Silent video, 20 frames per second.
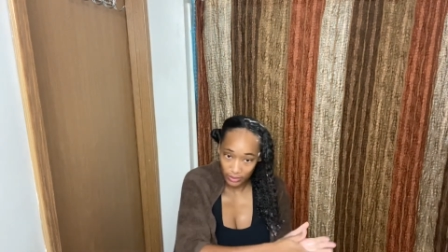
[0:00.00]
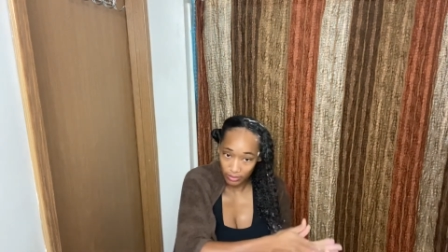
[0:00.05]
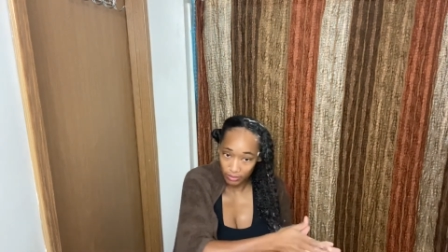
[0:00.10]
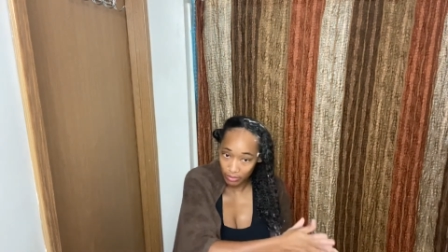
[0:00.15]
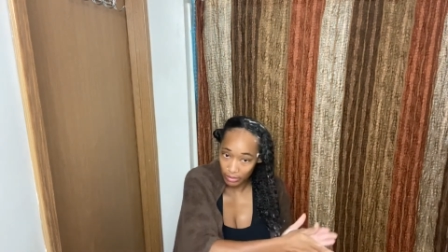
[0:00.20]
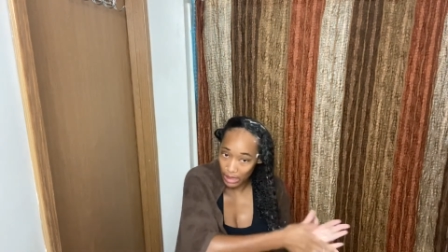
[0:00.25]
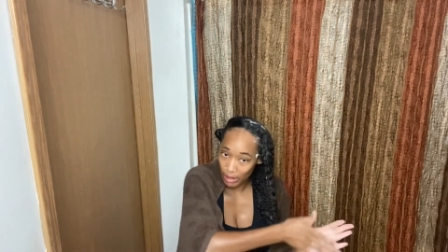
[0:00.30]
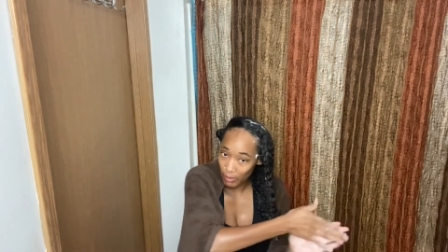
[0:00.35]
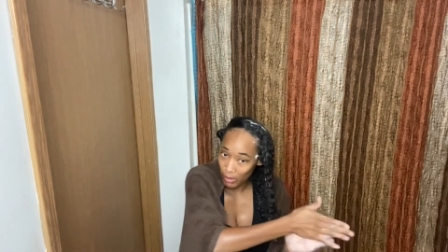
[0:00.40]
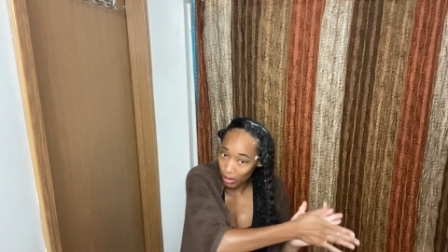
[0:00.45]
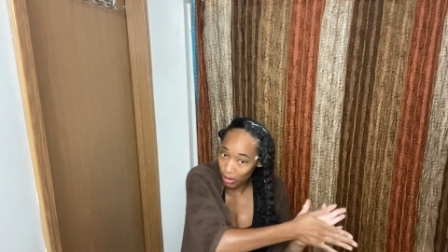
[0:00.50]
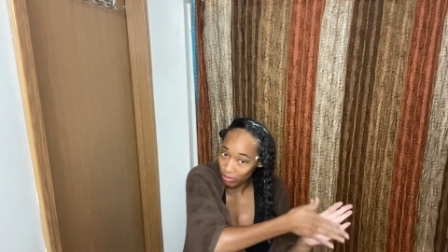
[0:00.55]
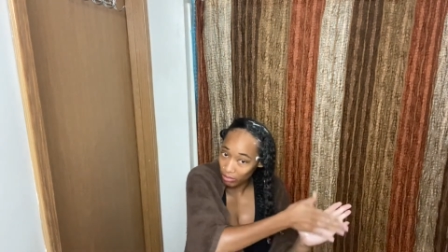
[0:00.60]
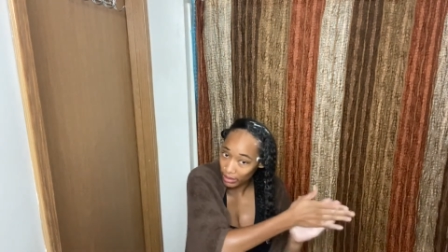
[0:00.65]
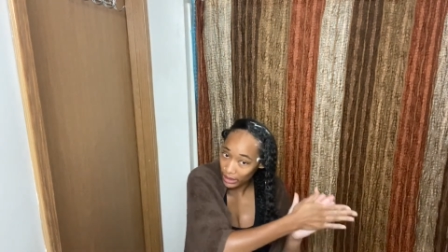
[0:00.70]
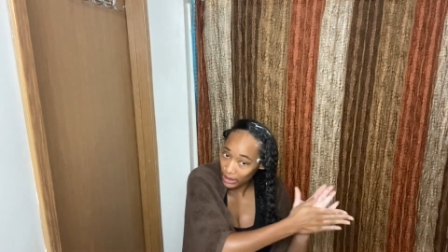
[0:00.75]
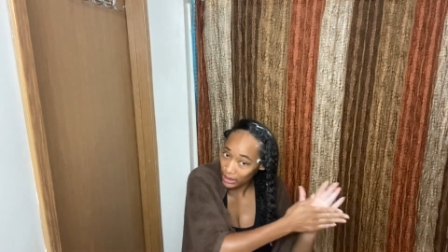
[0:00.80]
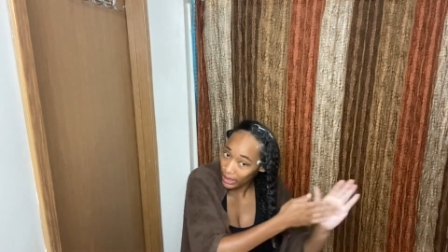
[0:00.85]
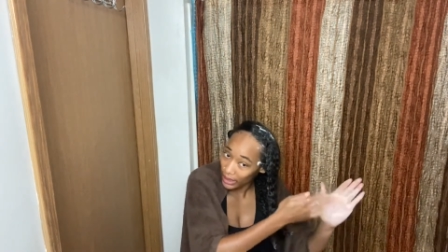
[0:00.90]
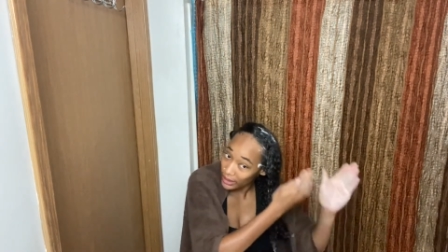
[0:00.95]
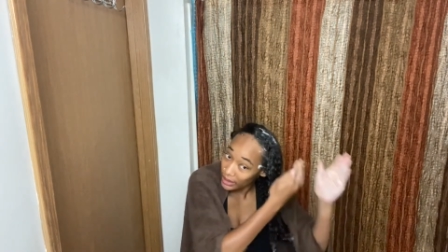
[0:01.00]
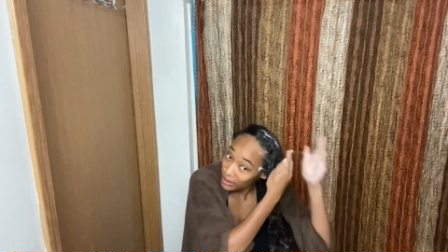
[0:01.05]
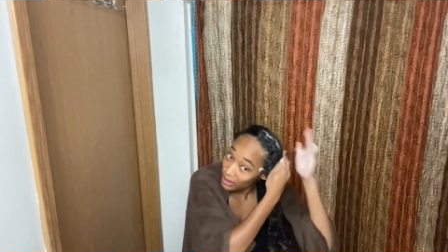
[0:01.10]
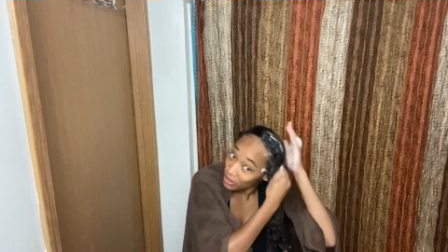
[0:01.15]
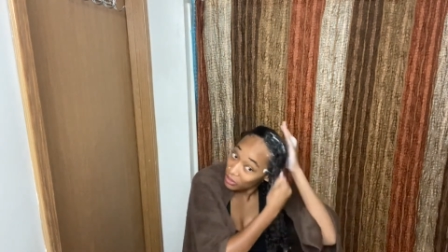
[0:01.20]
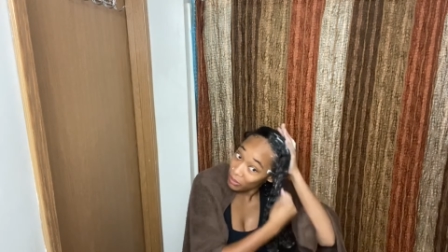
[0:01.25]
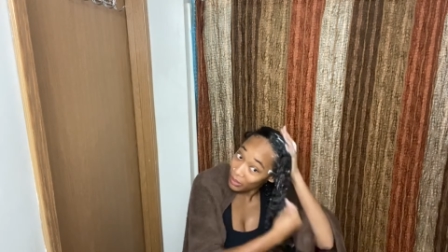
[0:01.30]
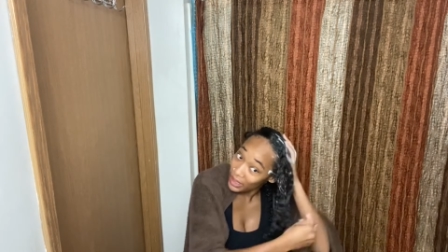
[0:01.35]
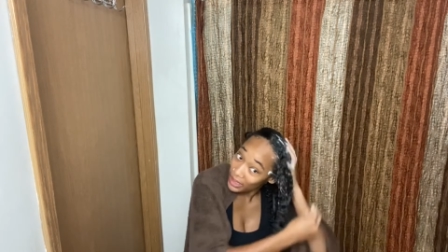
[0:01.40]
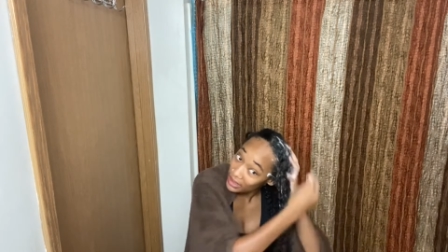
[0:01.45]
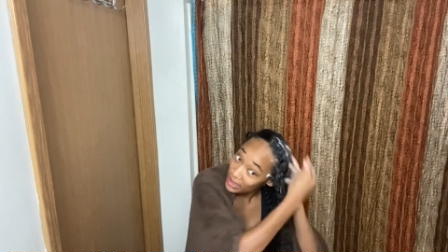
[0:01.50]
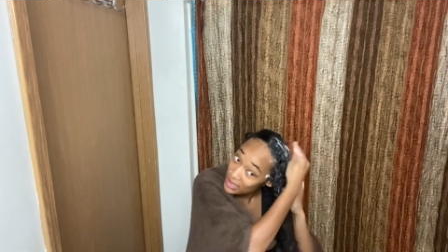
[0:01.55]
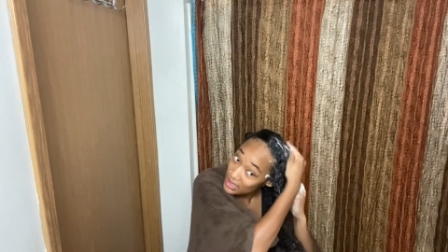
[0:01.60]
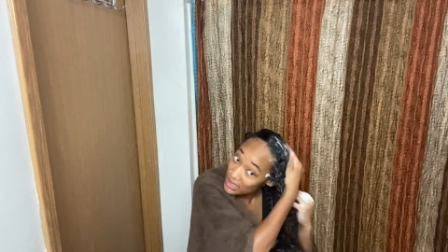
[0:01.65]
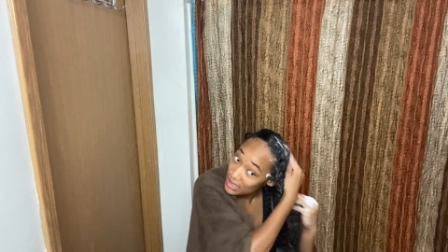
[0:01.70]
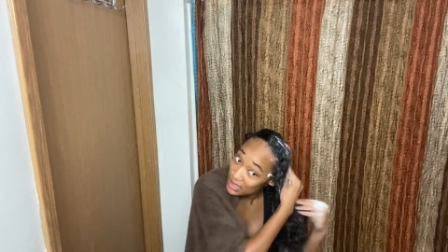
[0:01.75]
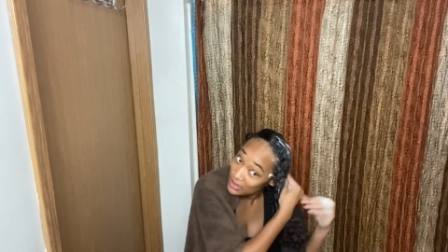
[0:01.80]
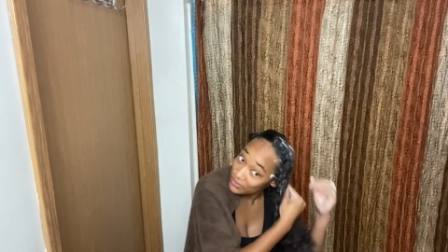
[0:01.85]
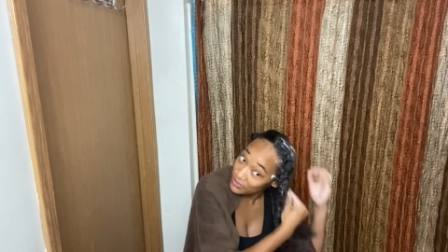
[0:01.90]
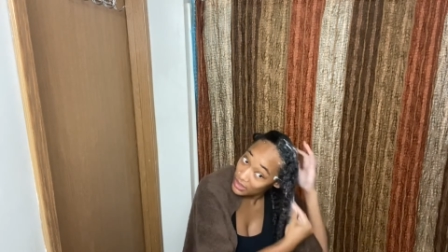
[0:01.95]
I'm already liking the way this
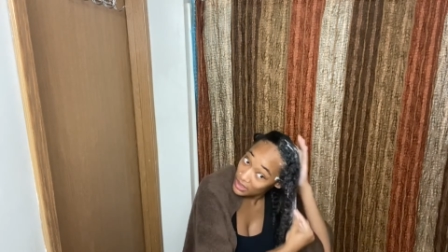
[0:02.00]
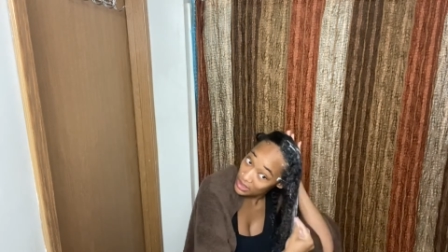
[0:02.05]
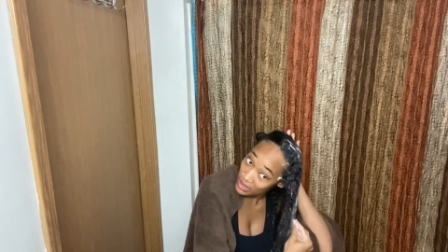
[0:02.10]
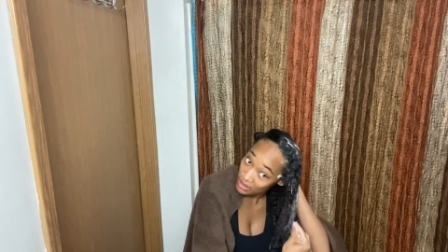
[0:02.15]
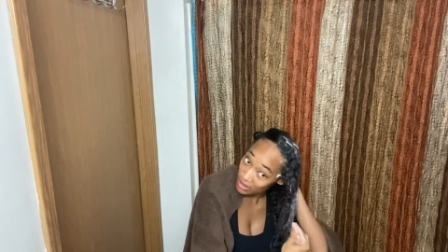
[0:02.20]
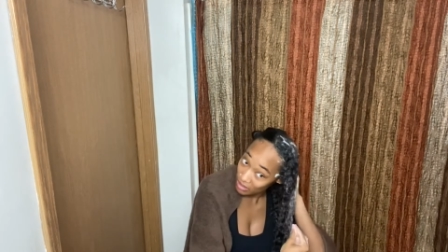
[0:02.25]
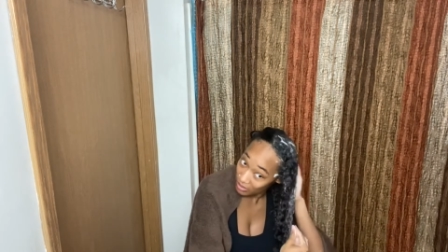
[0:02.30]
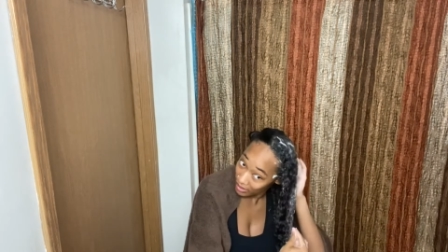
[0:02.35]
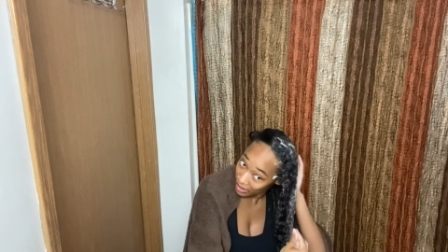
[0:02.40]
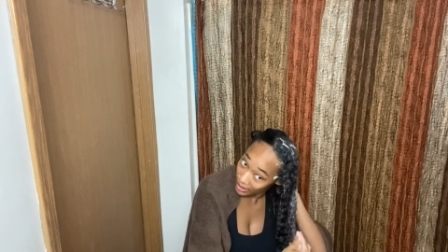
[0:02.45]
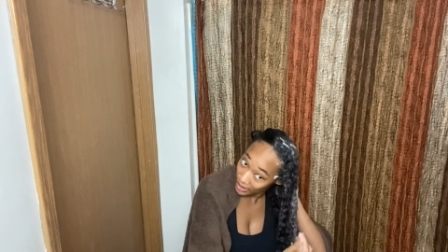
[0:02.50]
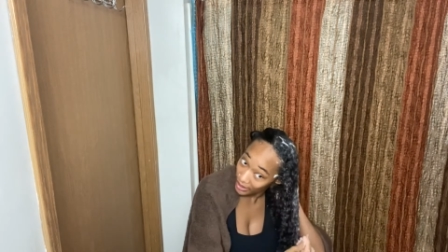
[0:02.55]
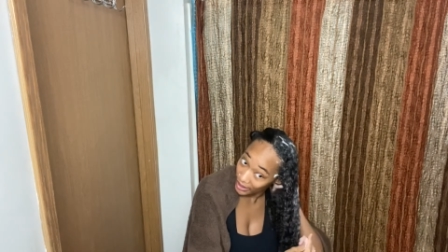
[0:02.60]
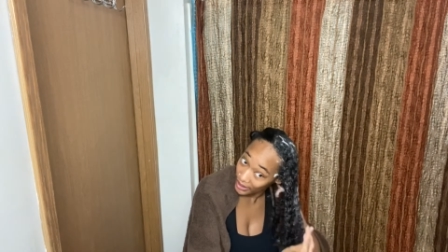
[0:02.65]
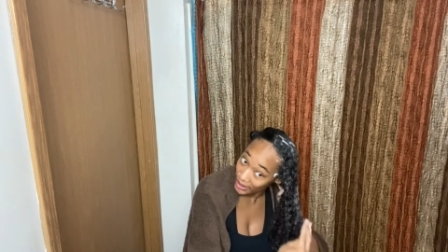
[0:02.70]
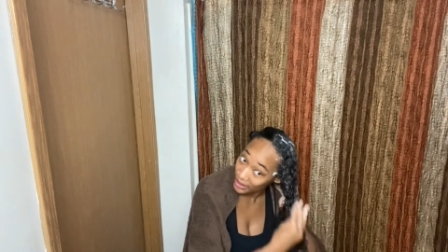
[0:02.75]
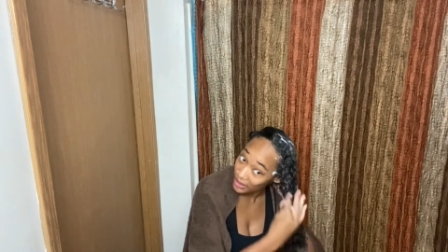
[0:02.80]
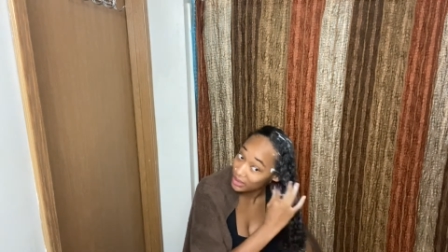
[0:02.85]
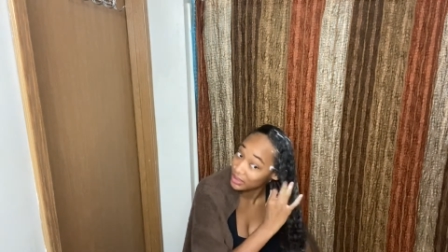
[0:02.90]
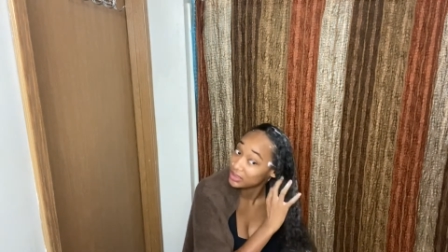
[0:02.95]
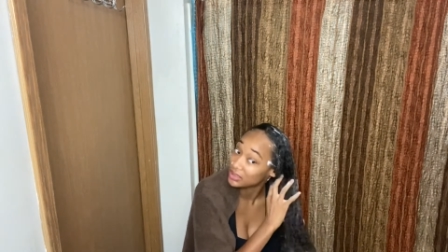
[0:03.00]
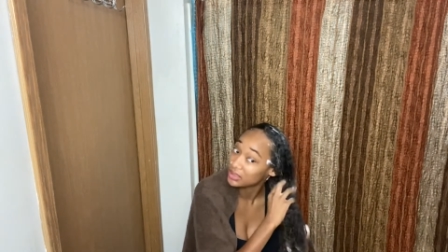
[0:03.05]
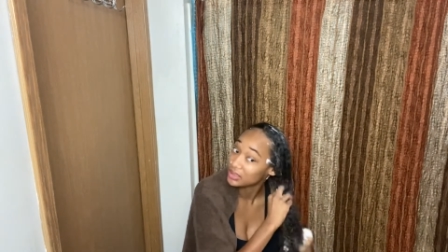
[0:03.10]
is feeling on my hair.